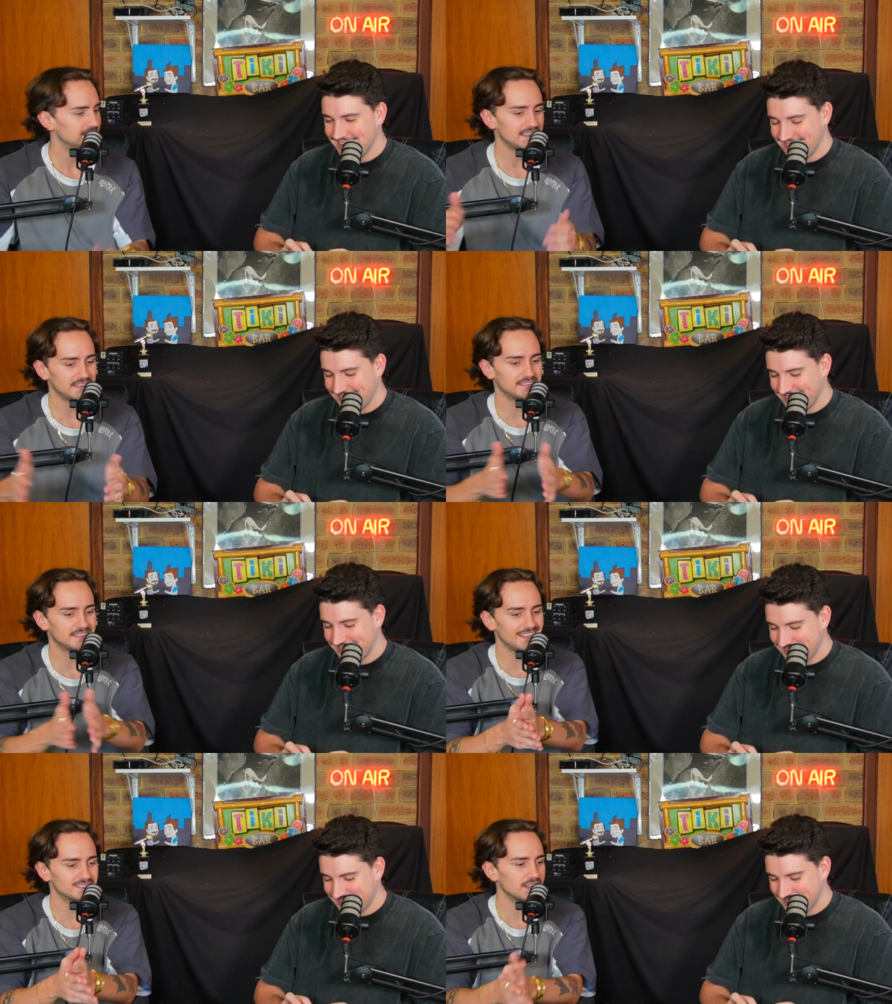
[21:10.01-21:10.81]
Speaker 1: They're,
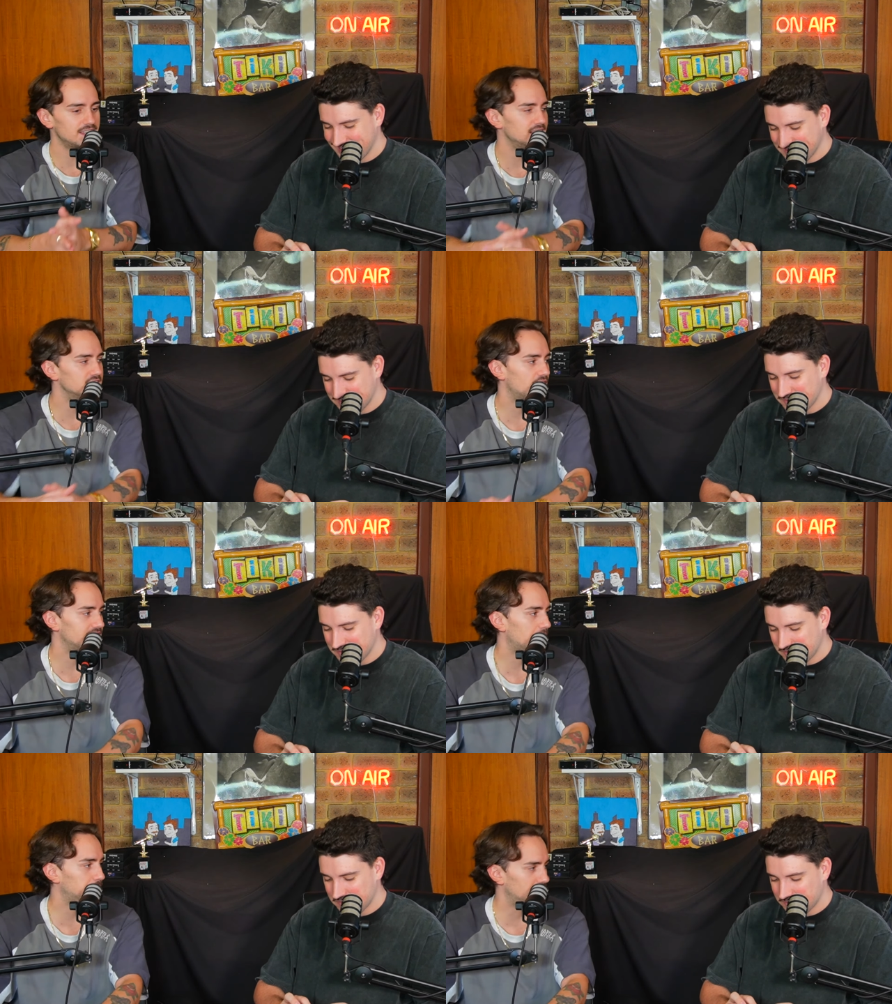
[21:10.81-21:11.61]
it's like year
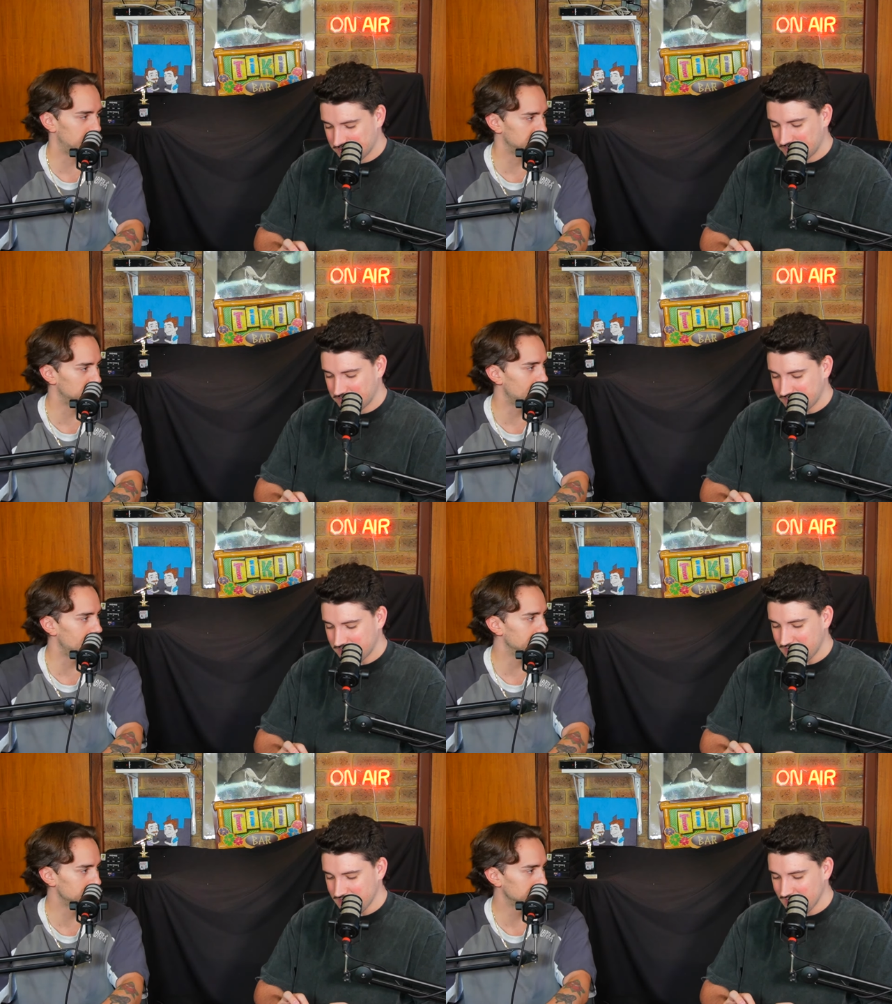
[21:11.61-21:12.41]
nine NAPLAN, I
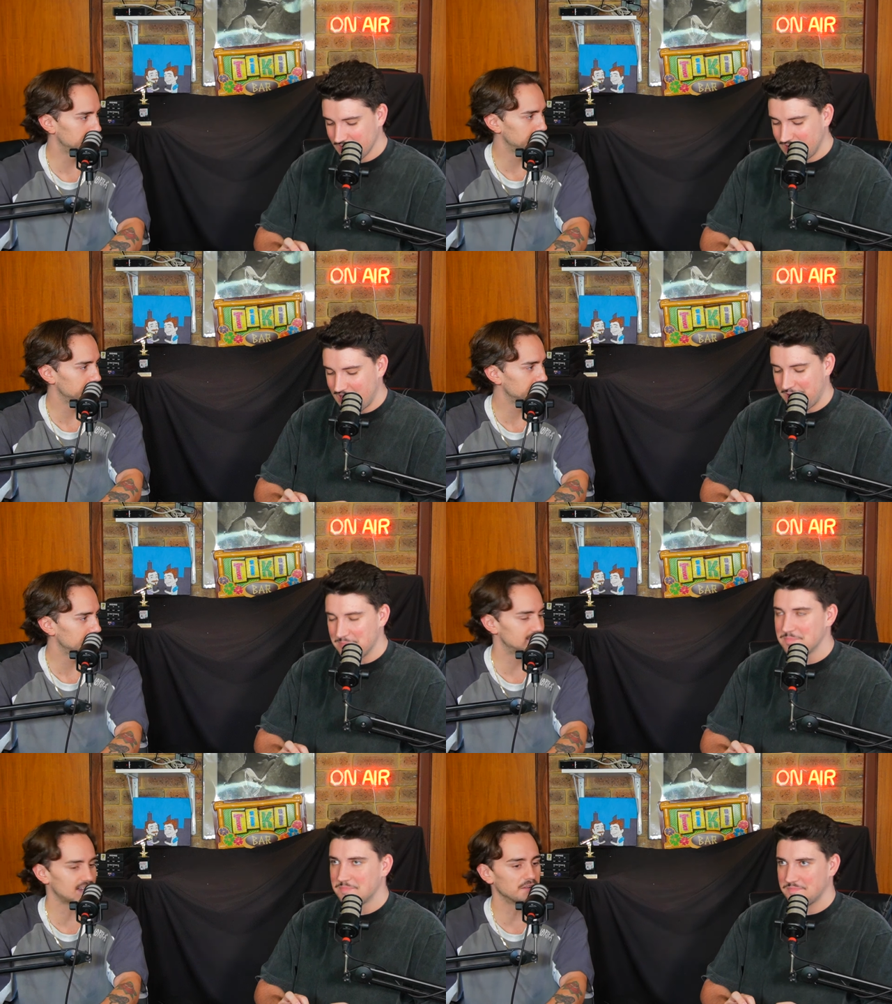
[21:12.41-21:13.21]
swear. Yeah,
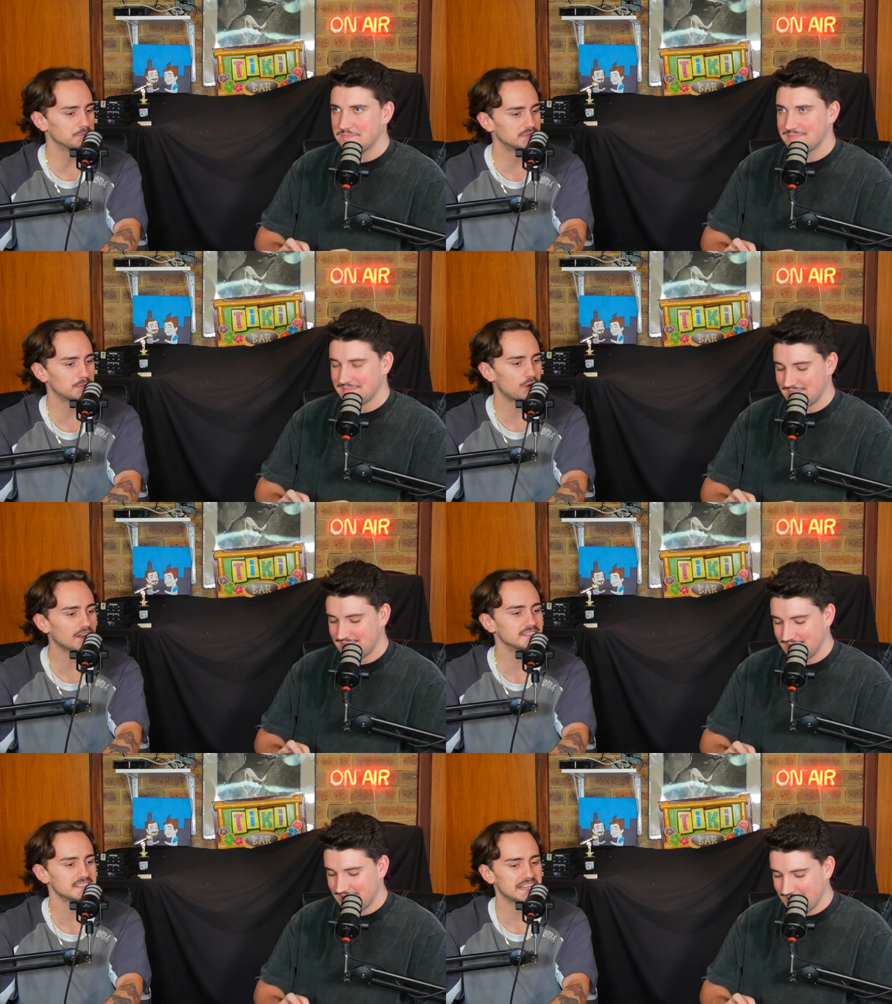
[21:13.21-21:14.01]
it's un- the practice